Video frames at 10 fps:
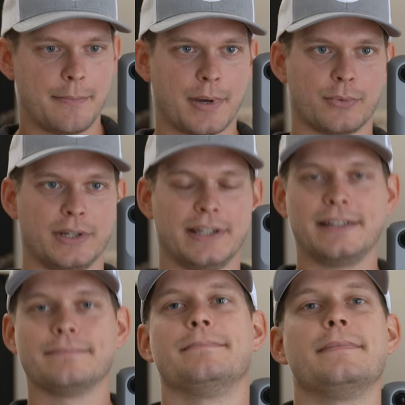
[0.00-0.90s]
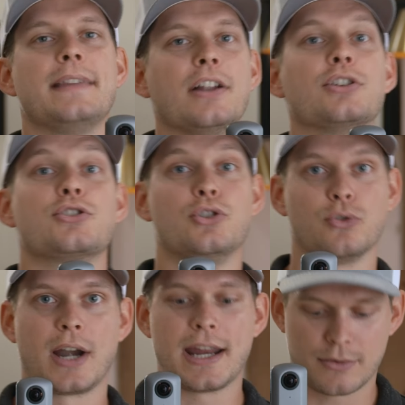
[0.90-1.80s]
but really, that looks
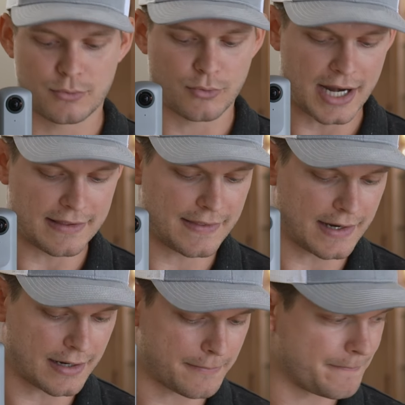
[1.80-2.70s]
great right there.